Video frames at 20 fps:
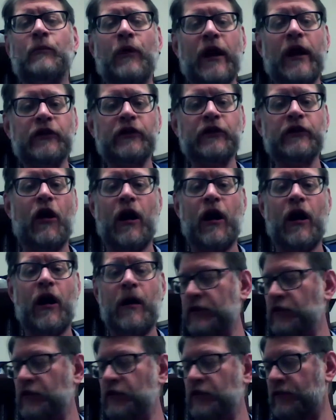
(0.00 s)
break your
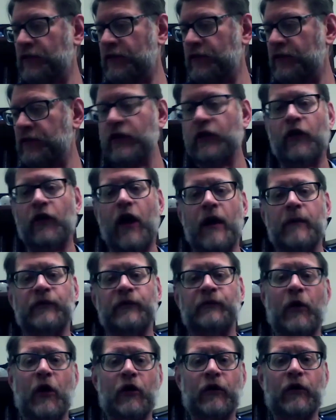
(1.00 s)
arm and you can see your
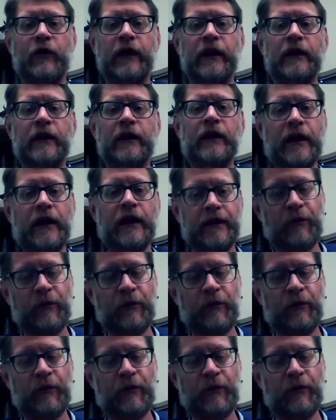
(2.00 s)
arm's broken,